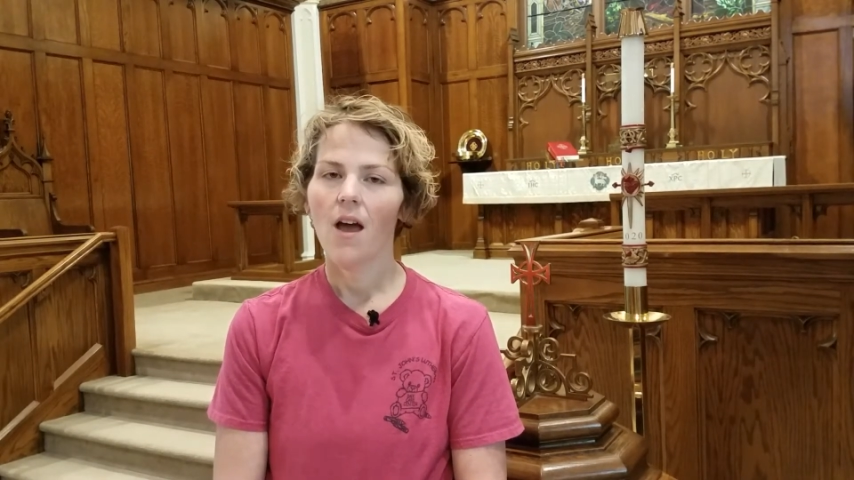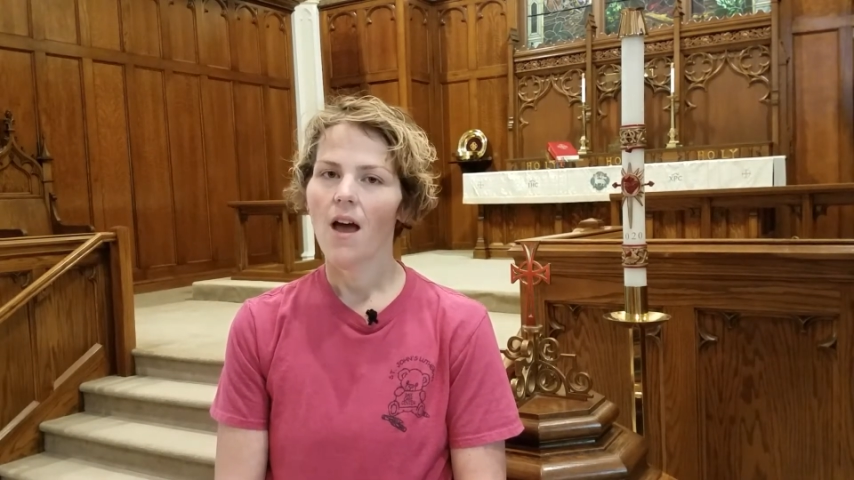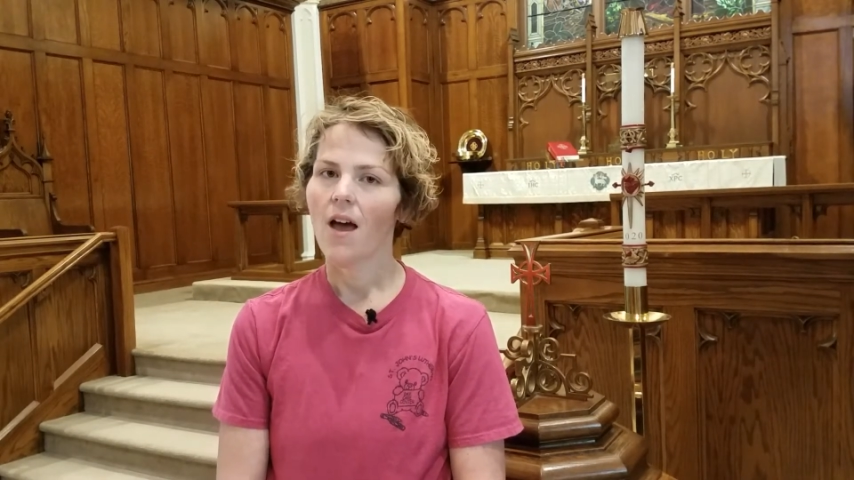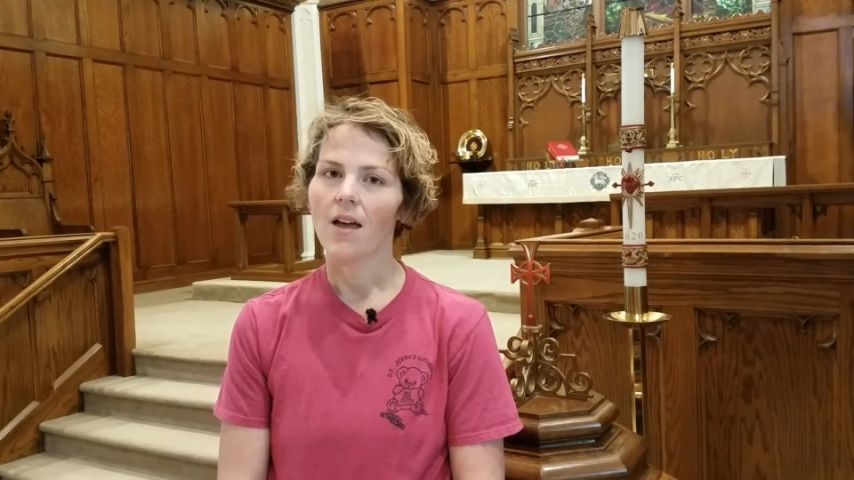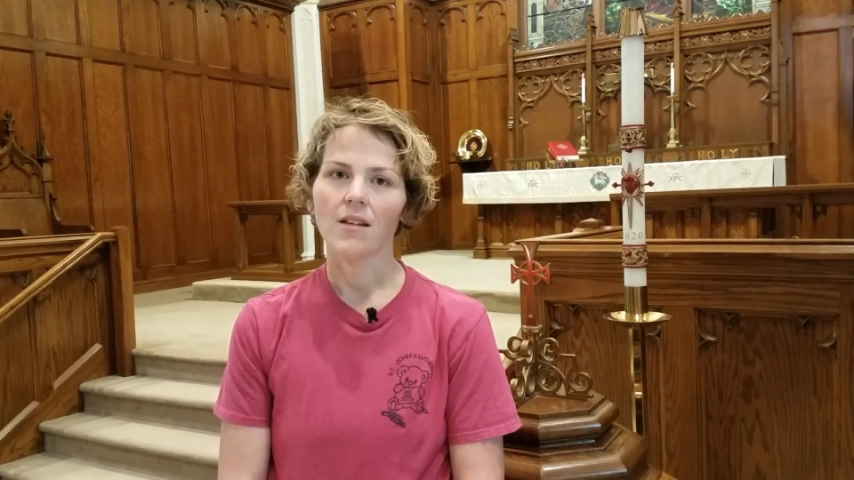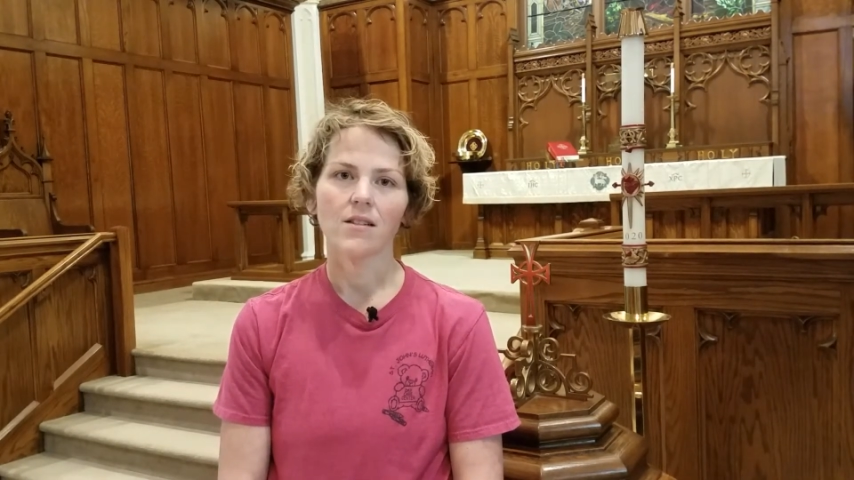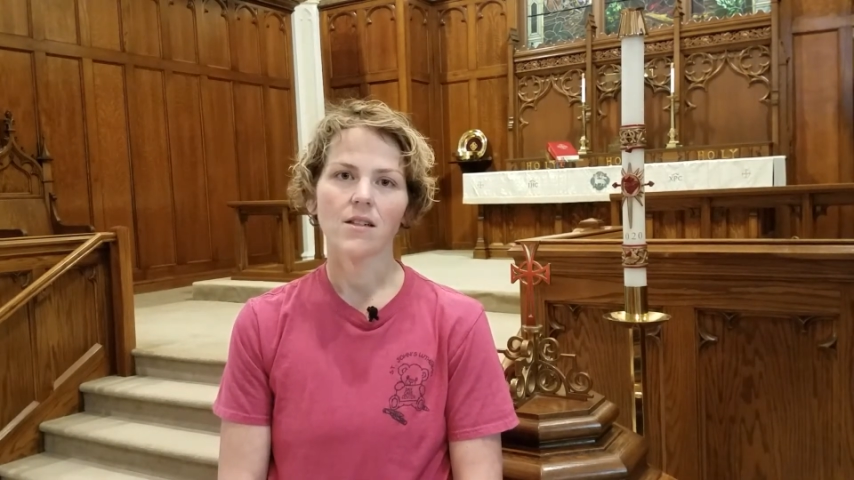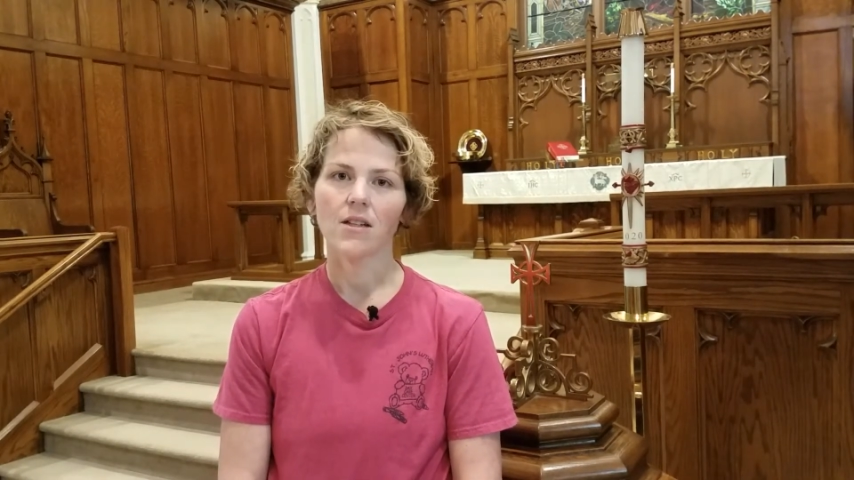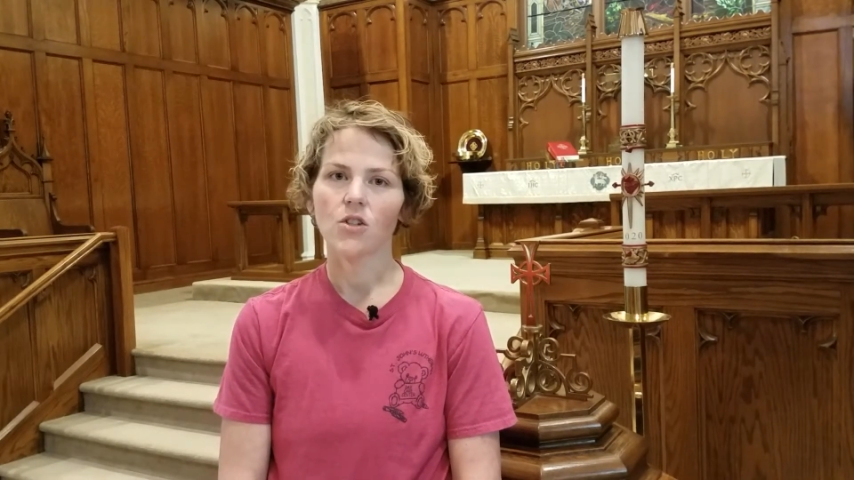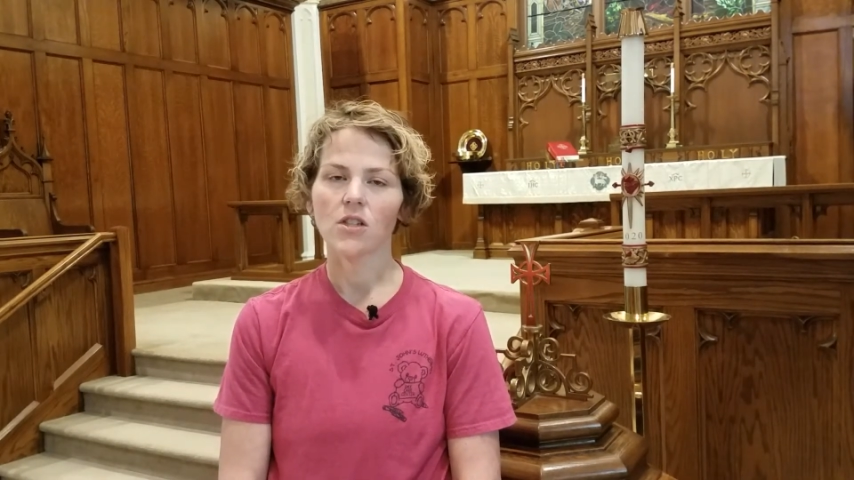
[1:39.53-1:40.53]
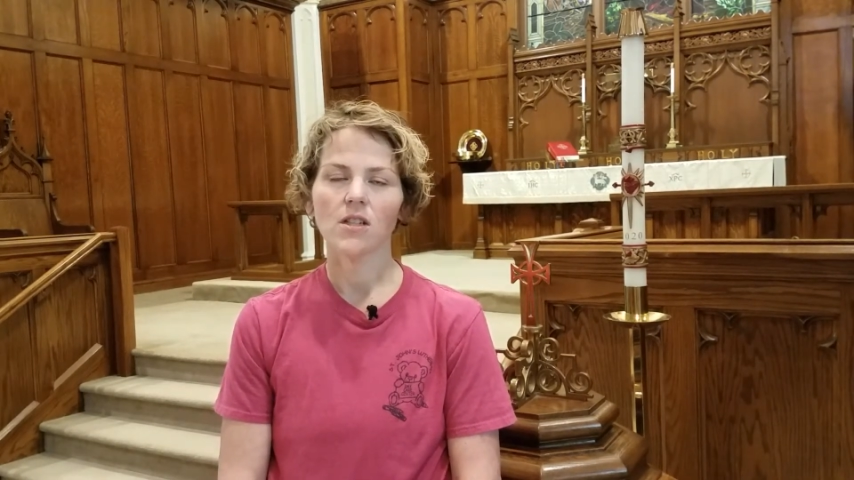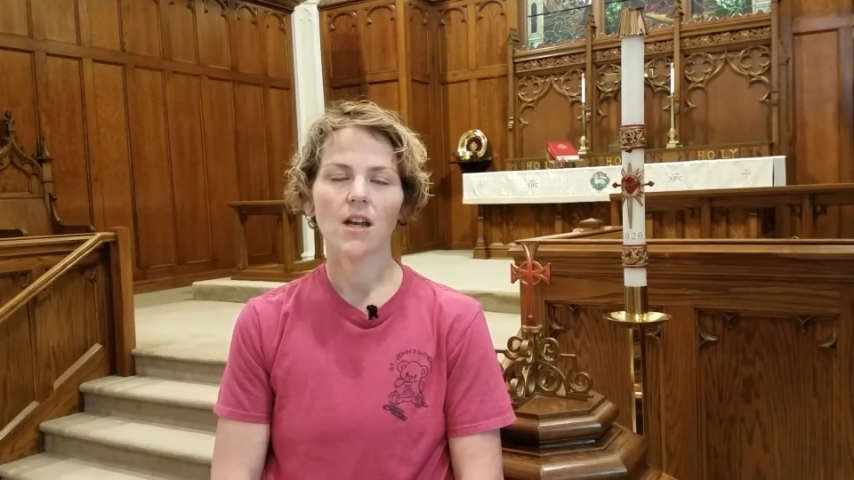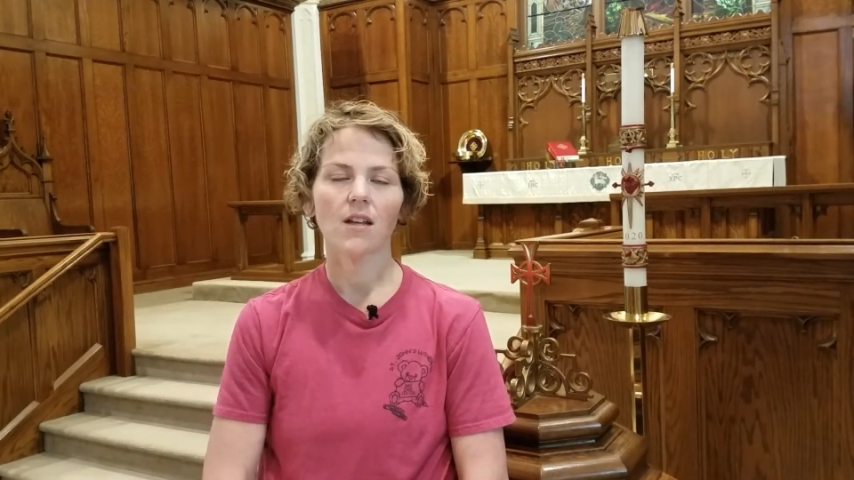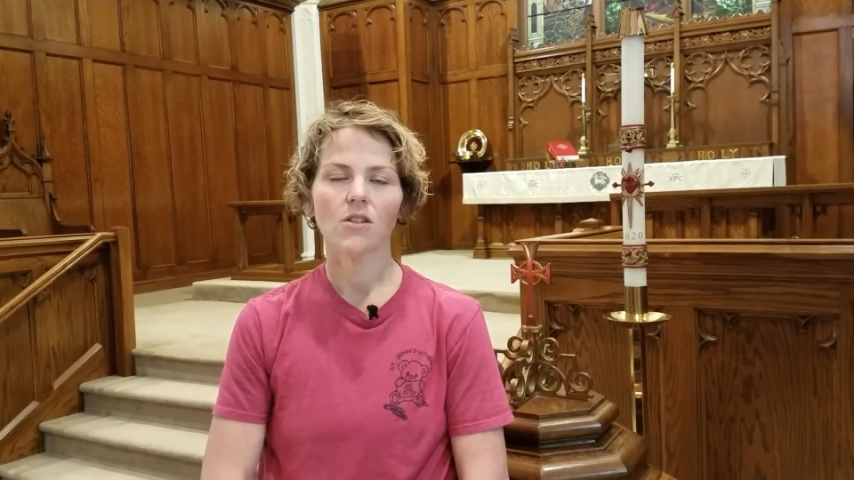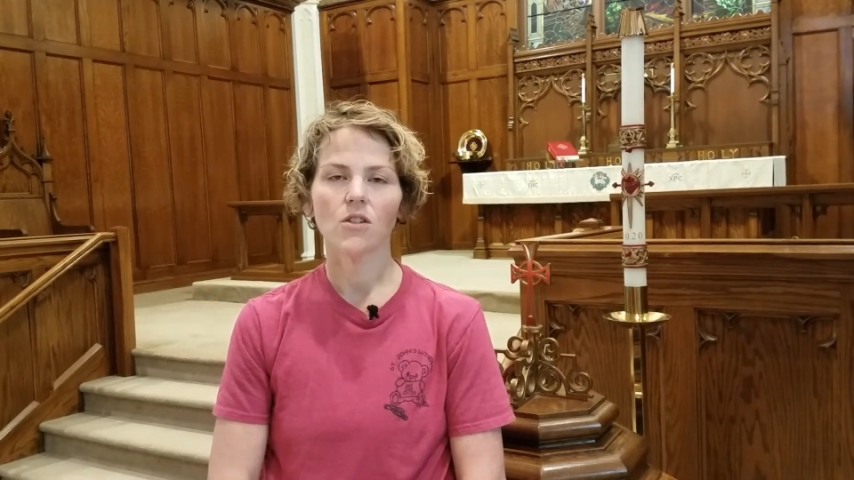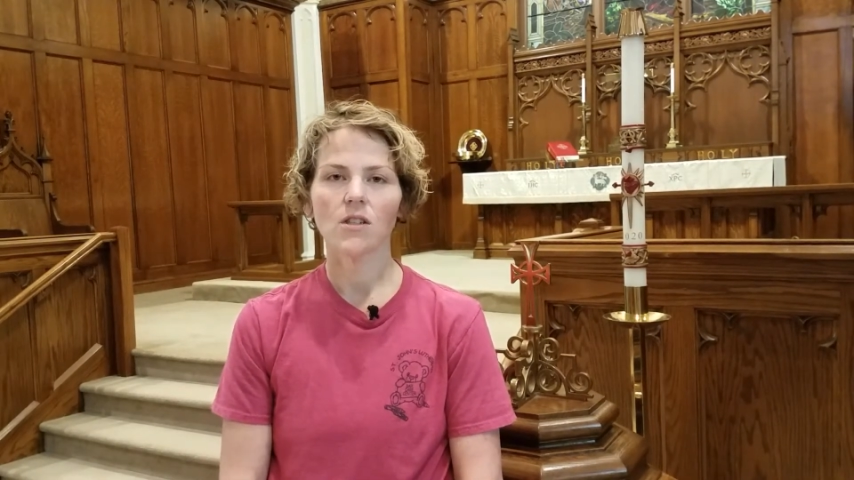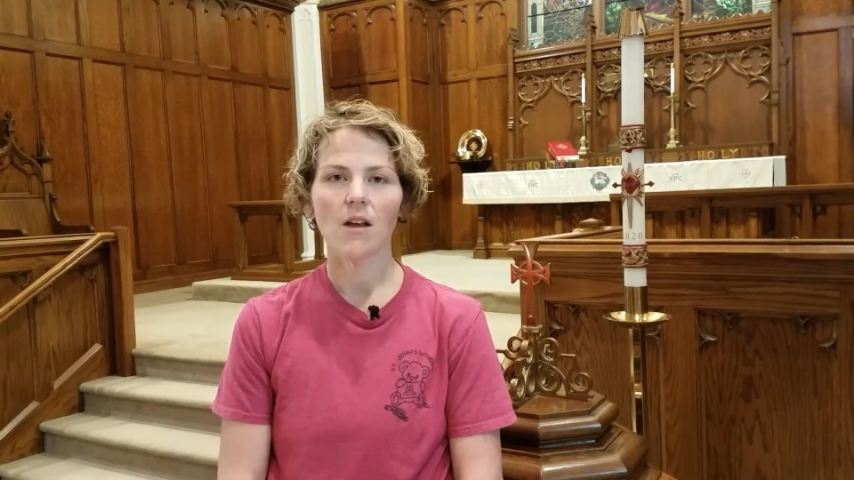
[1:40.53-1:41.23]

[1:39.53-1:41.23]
and it just it's just